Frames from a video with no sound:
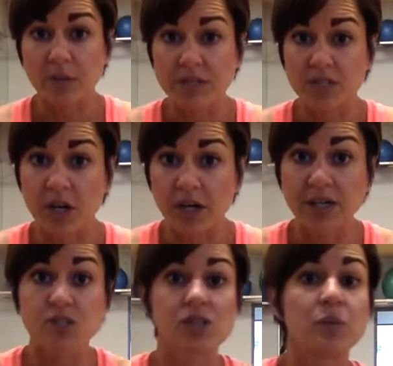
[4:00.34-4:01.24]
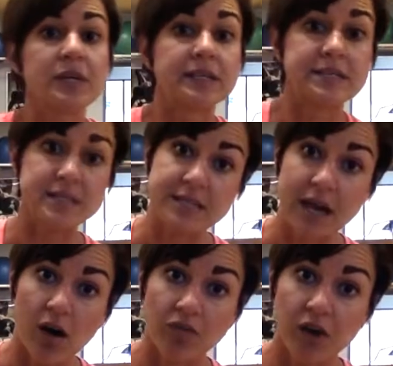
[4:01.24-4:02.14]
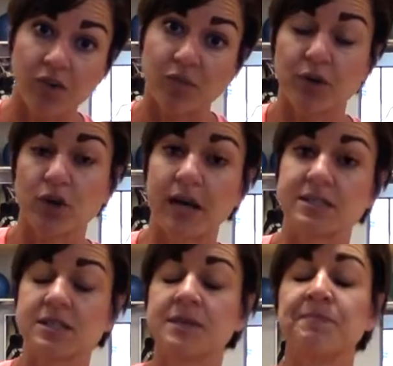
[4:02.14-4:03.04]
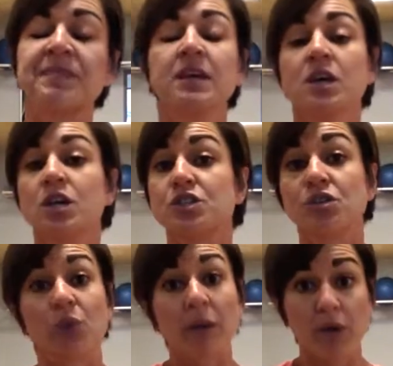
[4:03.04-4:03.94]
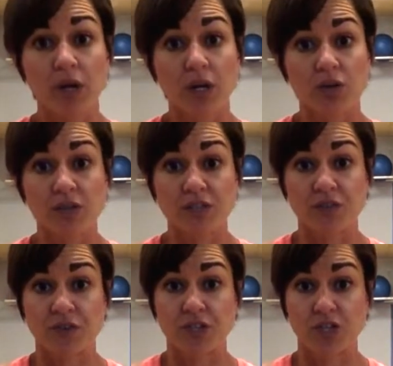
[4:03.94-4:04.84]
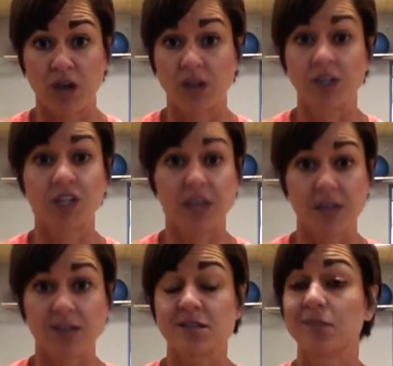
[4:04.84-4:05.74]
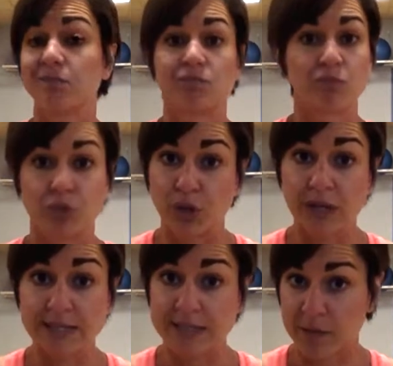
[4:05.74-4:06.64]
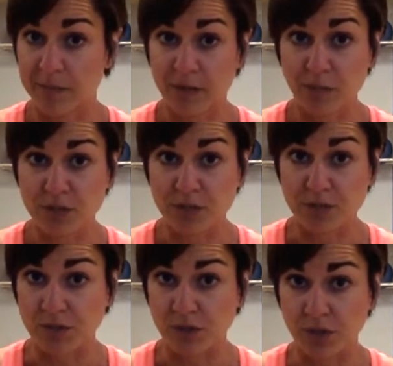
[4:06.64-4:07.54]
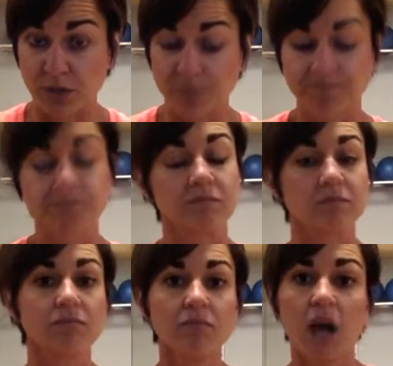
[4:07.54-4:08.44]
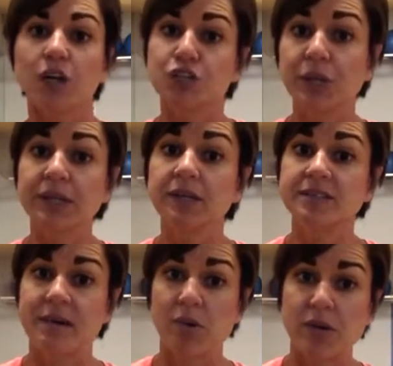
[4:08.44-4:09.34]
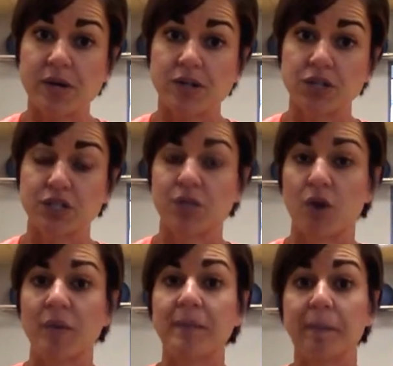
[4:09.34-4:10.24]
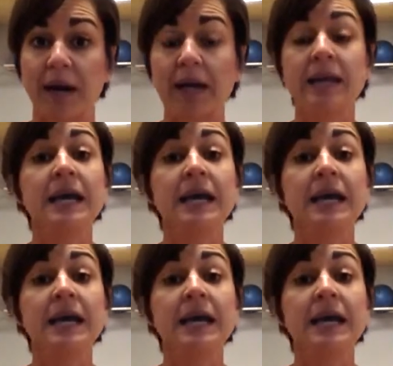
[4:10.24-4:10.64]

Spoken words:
we started so that we can see how far we progressed. So the way we're going to do this for this challenge is you're going to see how many push-ups you can do. I'll show you a little demo here in just a moment, but